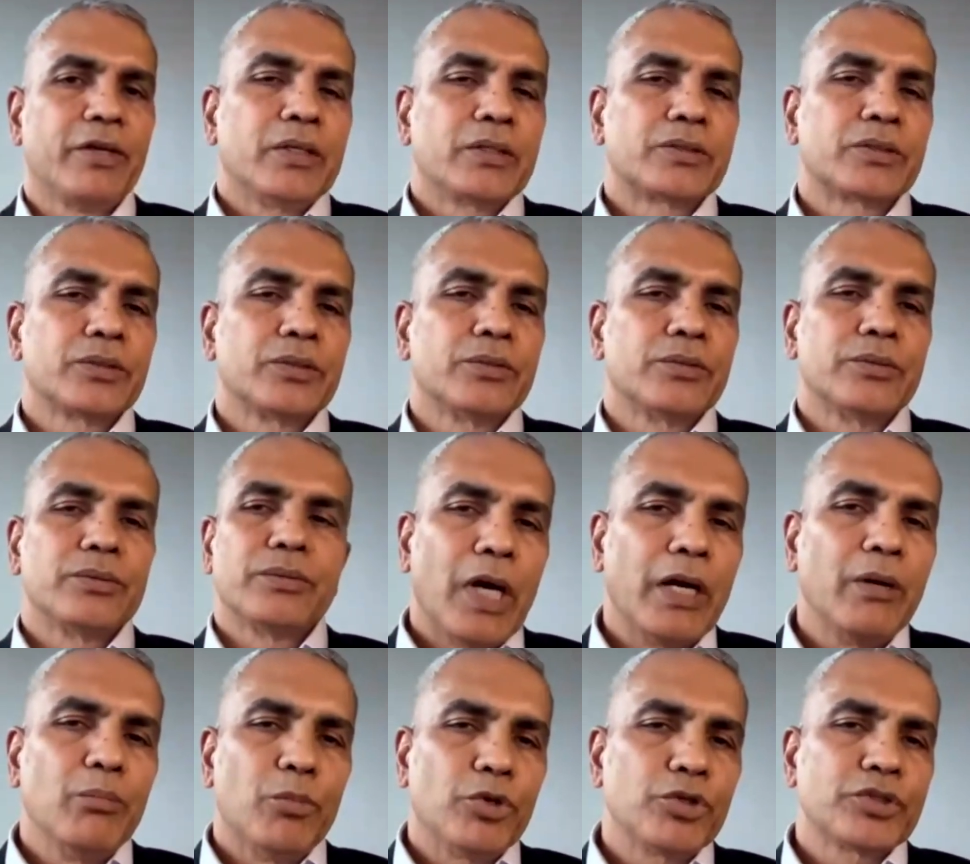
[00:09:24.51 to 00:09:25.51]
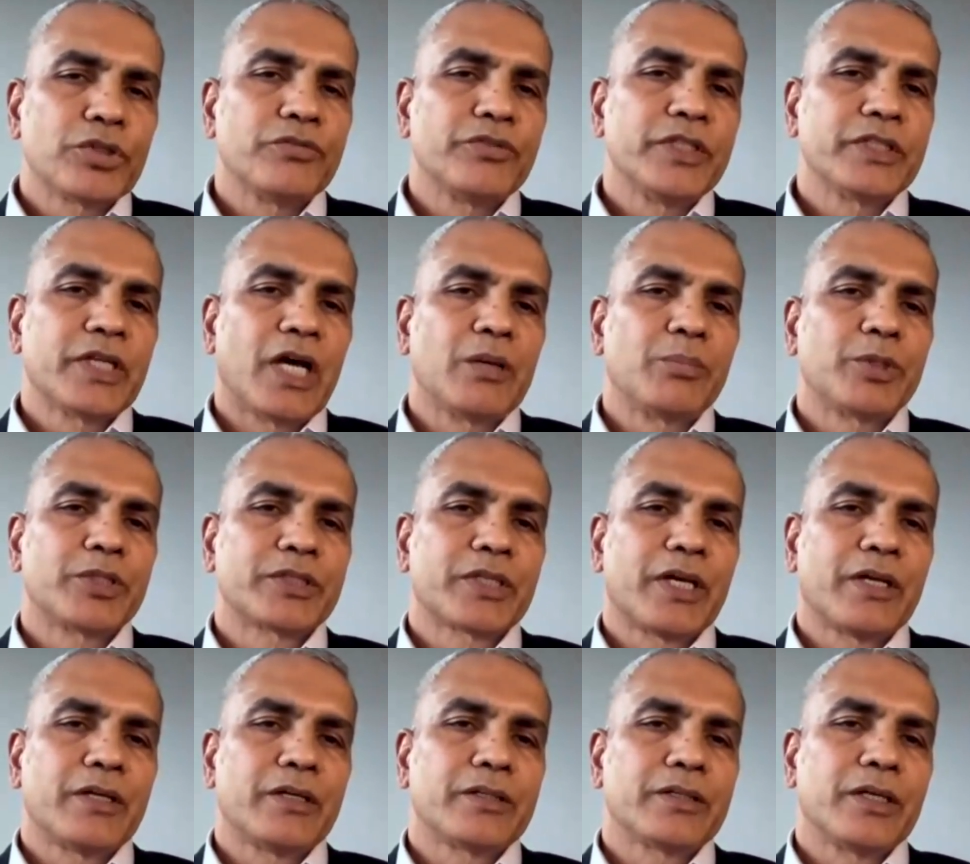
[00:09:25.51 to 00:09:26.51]
So, and most of these
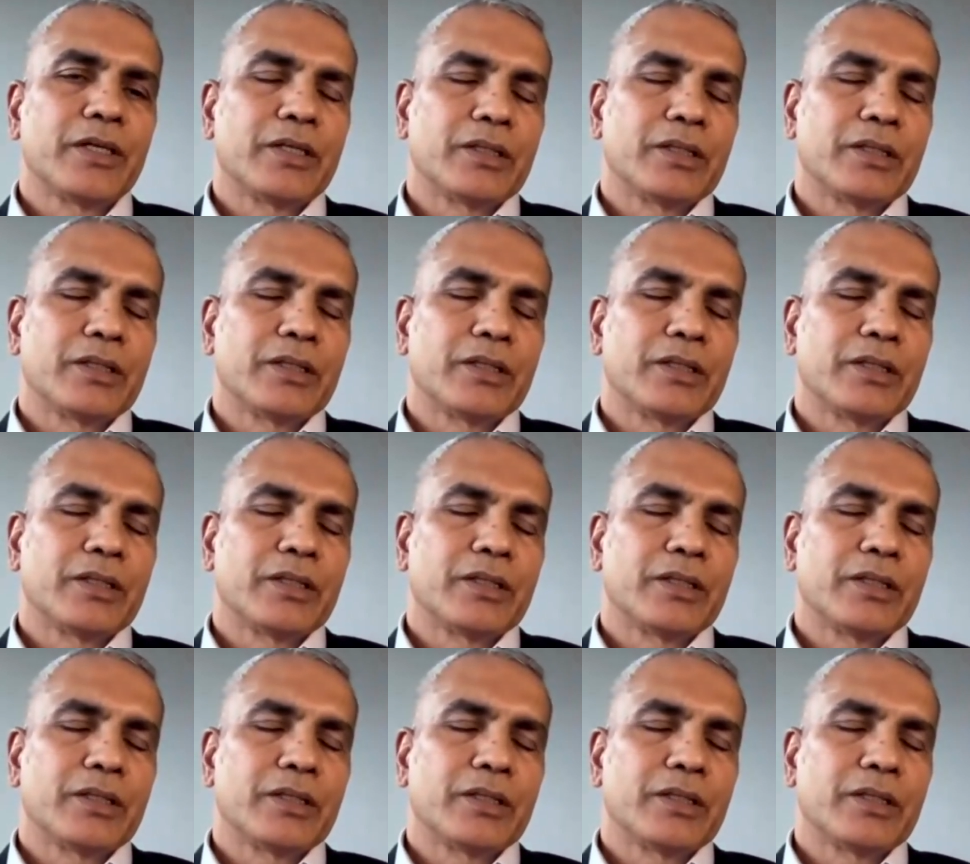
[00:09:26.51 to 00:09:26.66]
hyperscalers,